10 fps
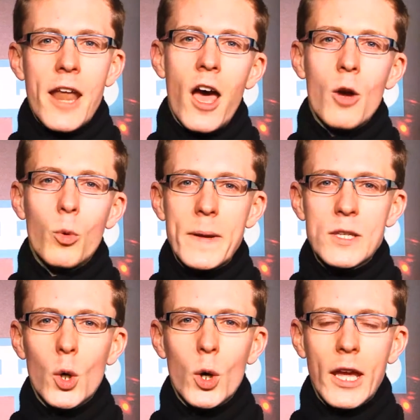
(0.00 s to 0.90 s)
and I will be
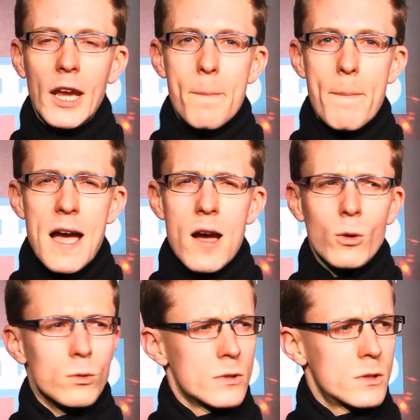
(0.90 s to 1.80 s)
talking
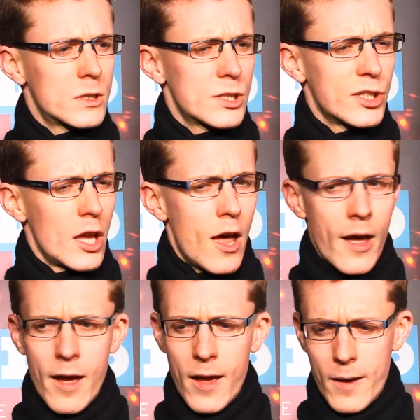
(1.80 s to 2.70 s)
about
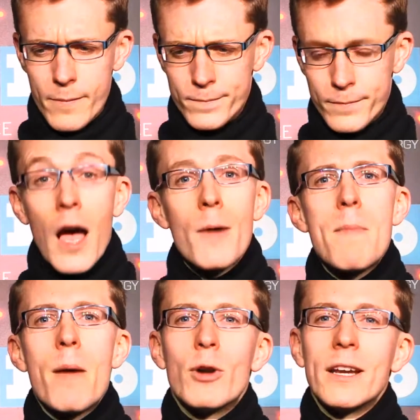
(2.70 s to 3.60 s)
um,
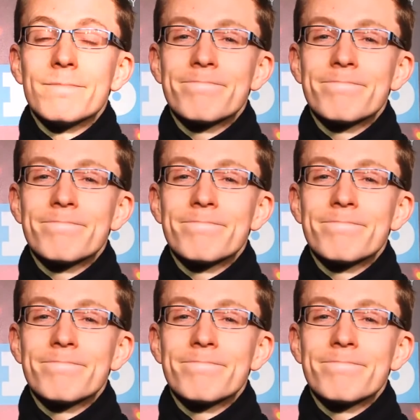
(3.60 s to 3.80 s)
memory.